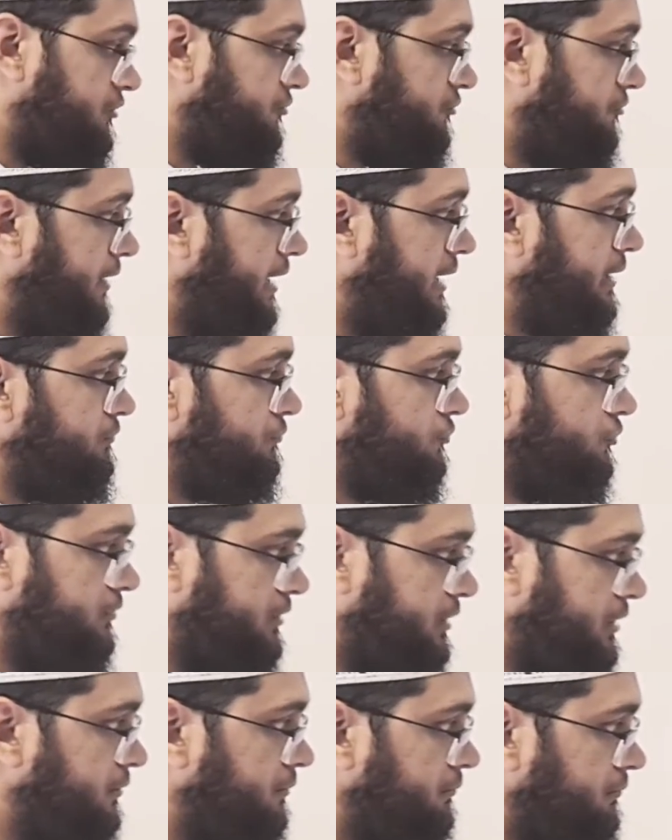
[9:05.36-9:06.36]
of man and
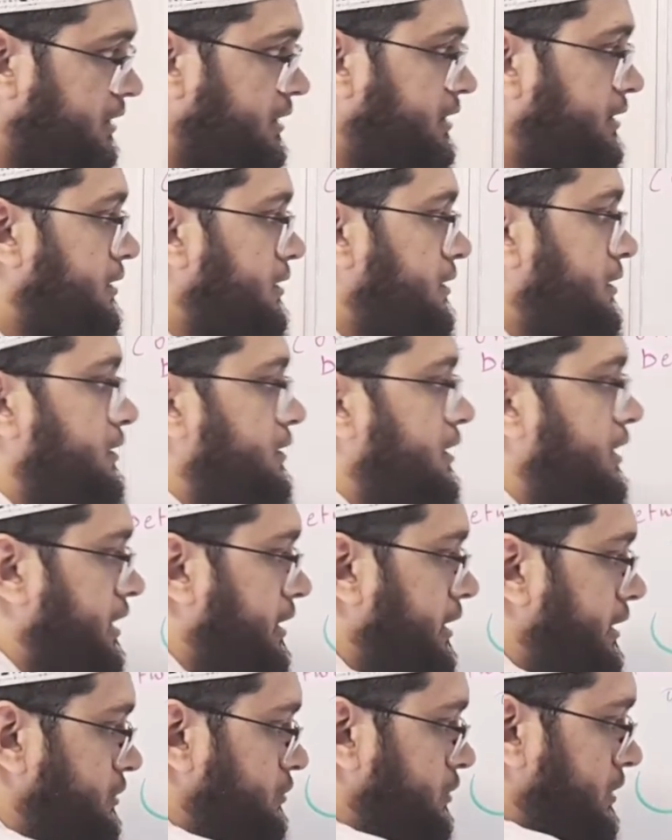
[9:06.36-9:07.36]
woman, but the
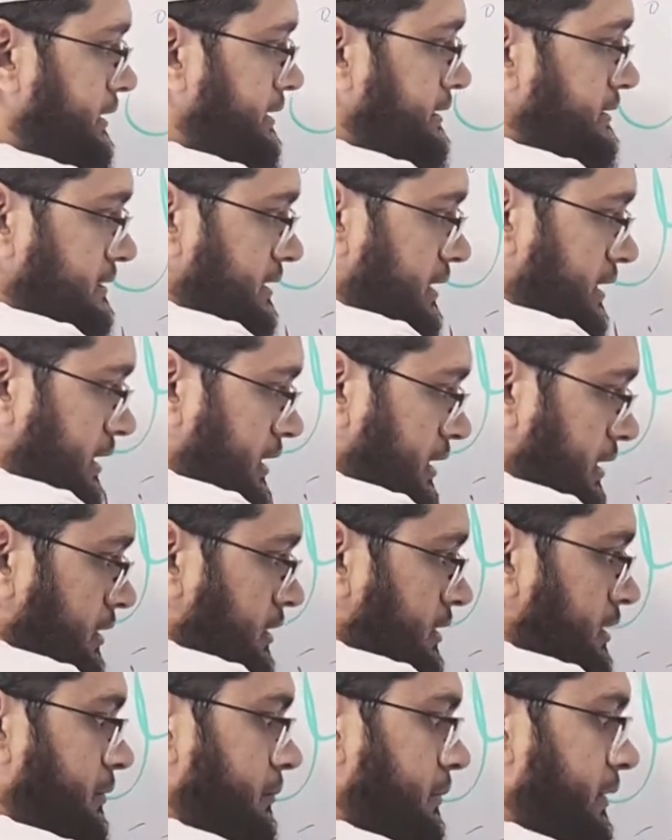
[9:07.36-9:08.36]
correct one is
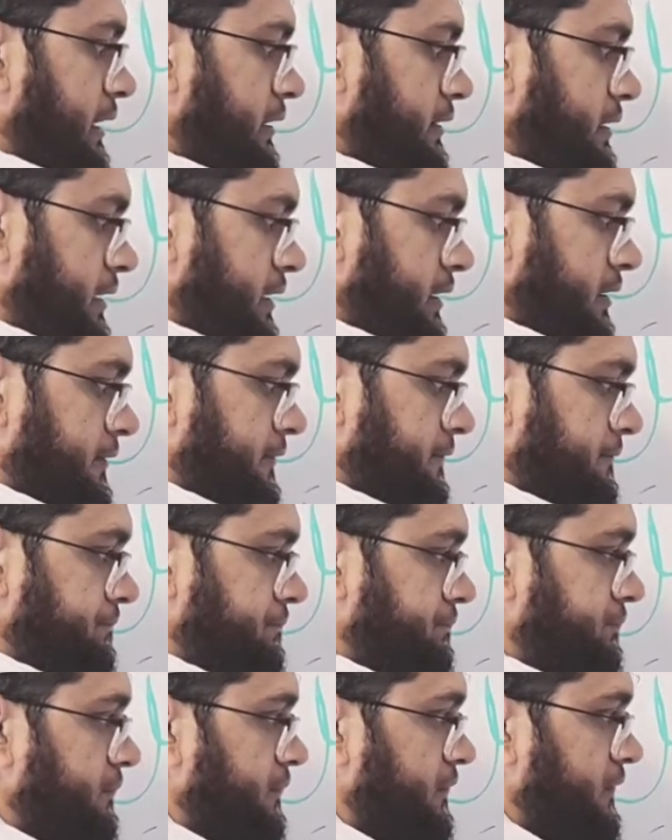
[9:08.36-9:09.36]
the male thing,
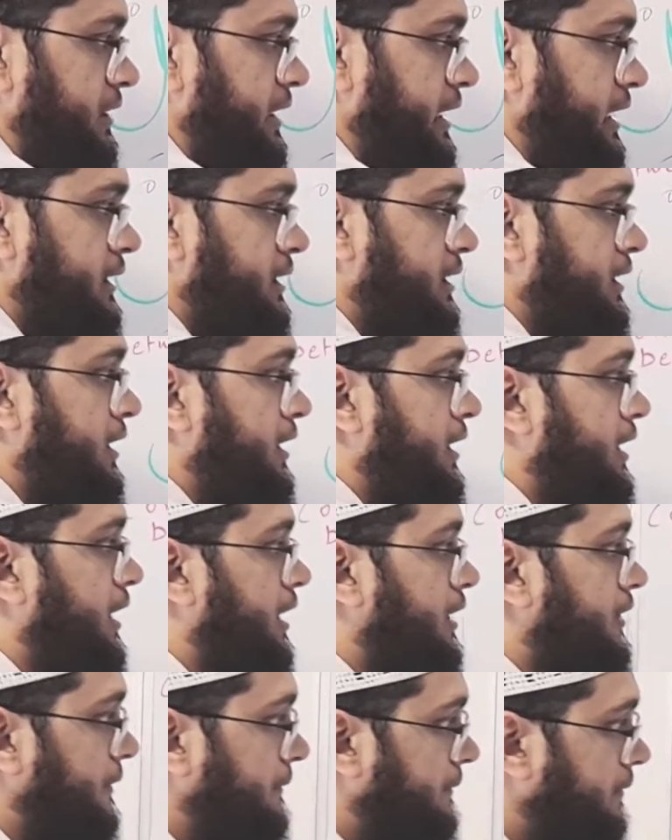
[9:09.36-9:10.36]
right?
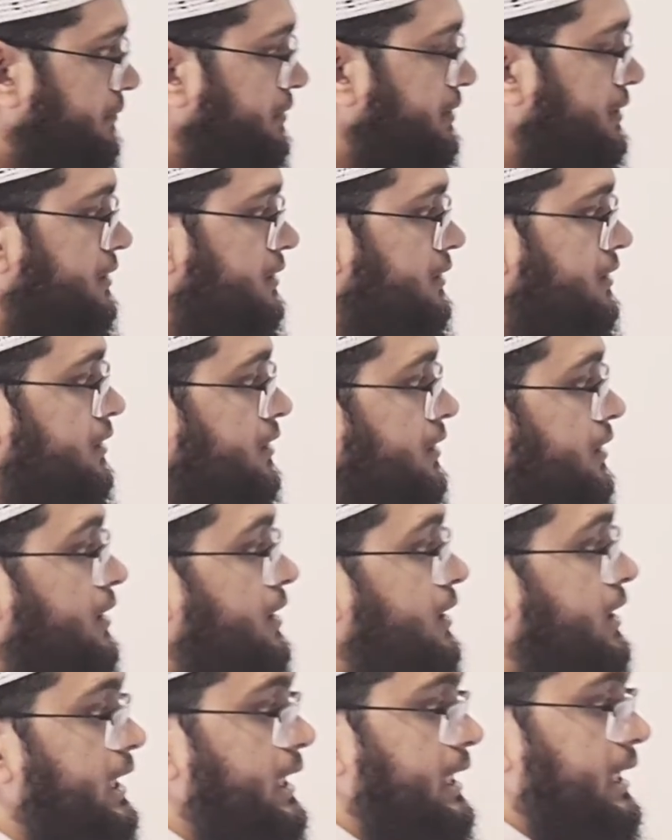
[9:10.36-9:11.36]
Remember,
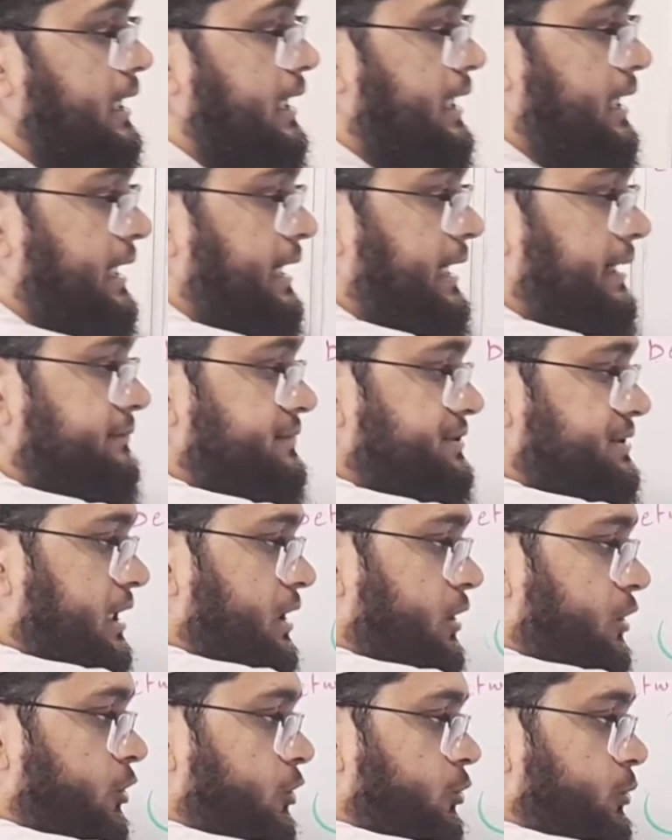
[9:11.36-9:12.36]

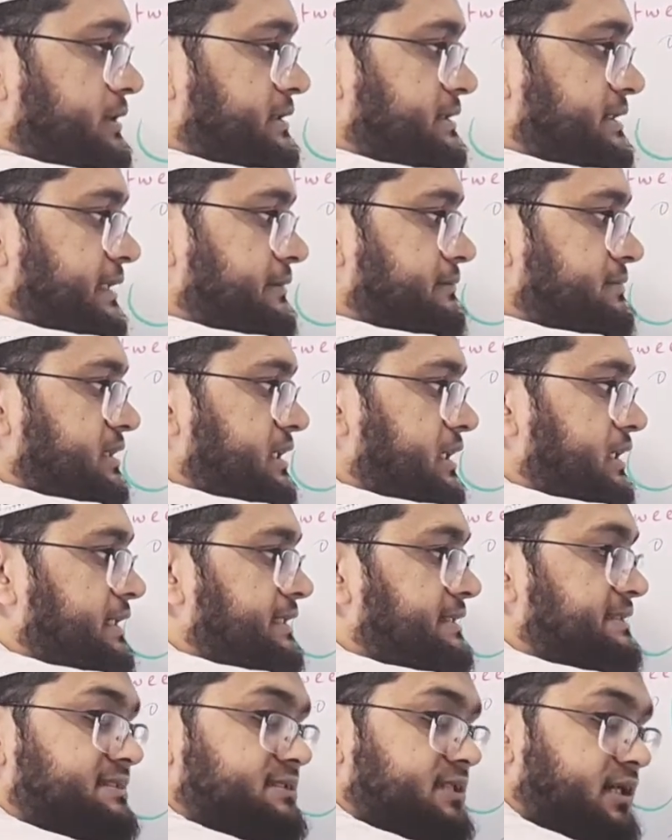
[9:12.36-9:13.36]
Hamza always comes in
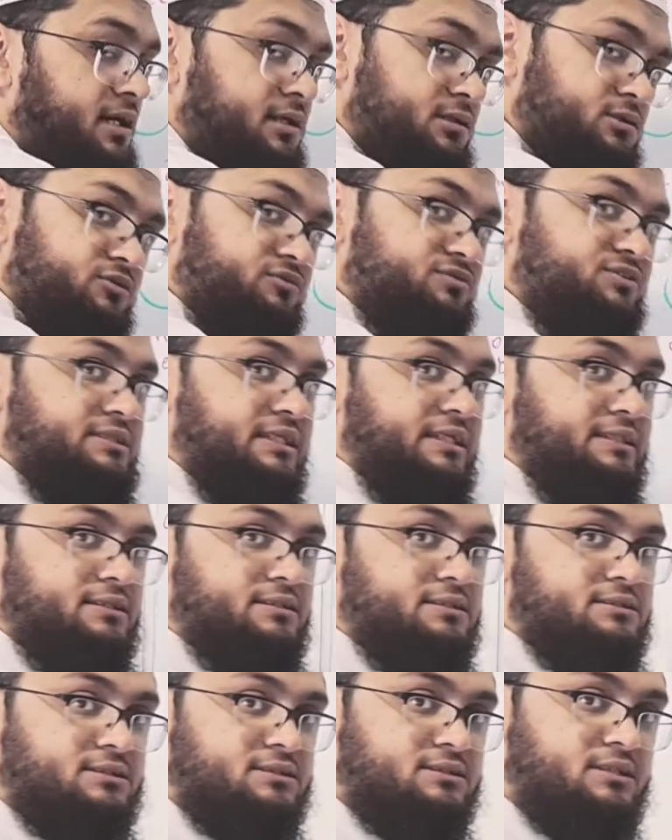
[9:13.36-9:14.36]
the start of
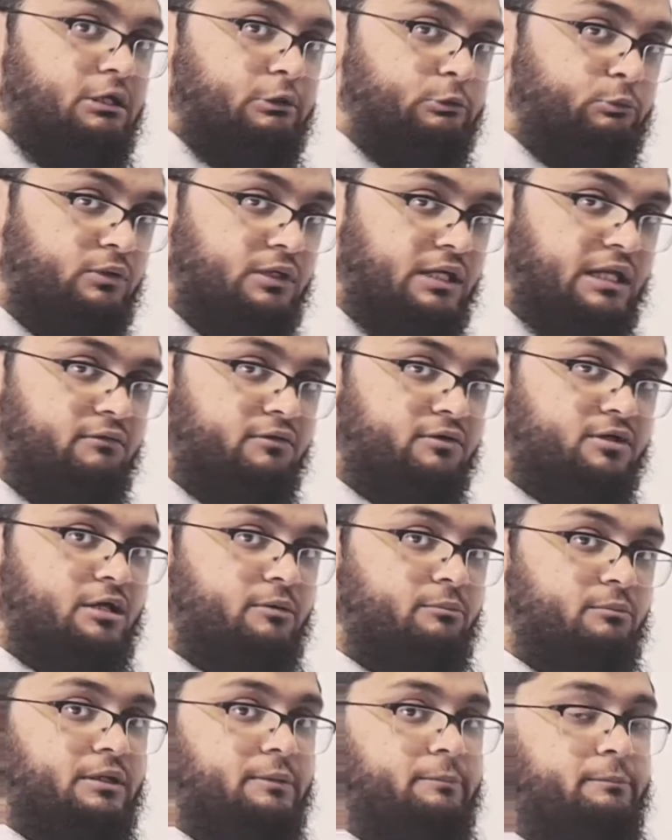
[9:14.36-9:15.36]
sentence. It will never
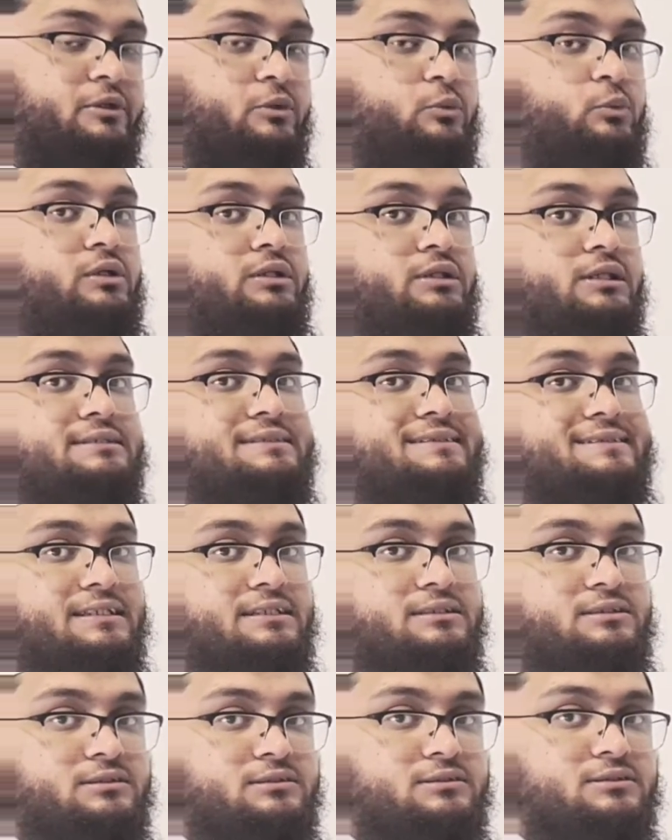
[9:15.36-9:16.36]
come in between the
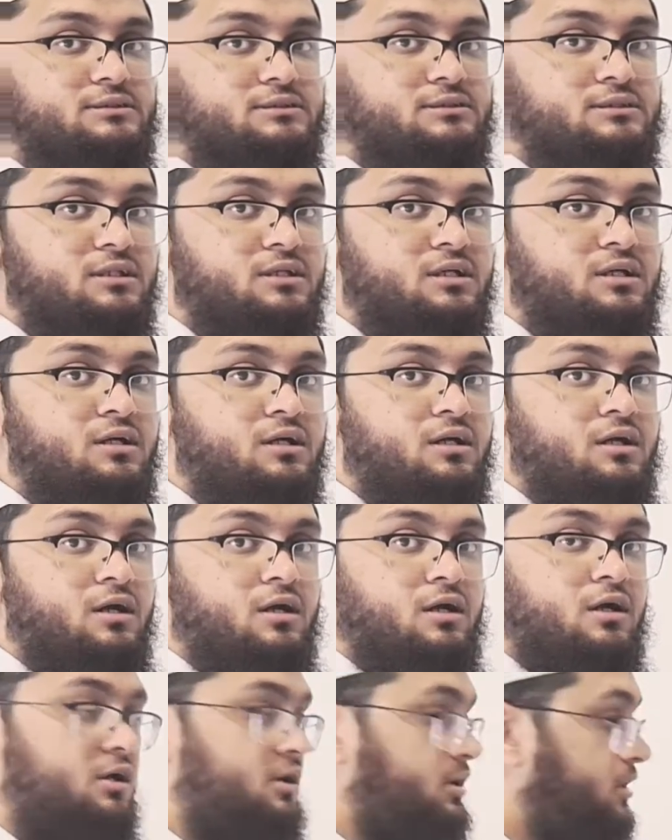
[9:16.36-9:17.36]
sentence.
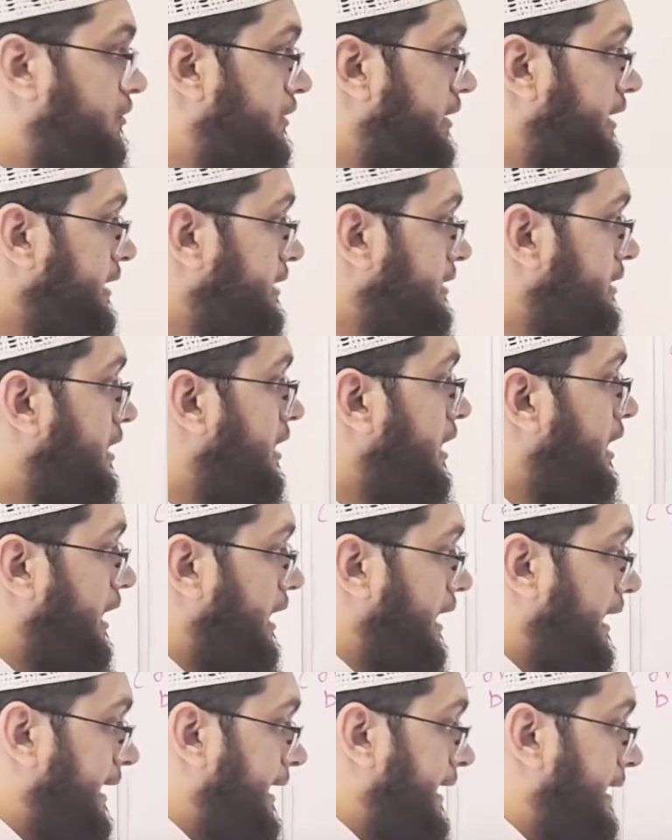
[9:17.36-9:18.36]
Alright?
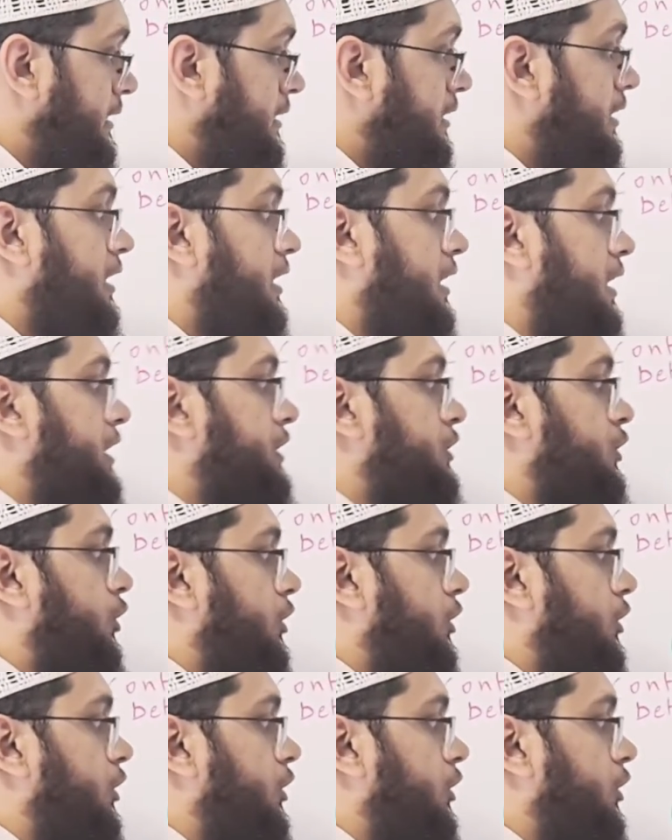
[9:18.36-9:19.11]
And it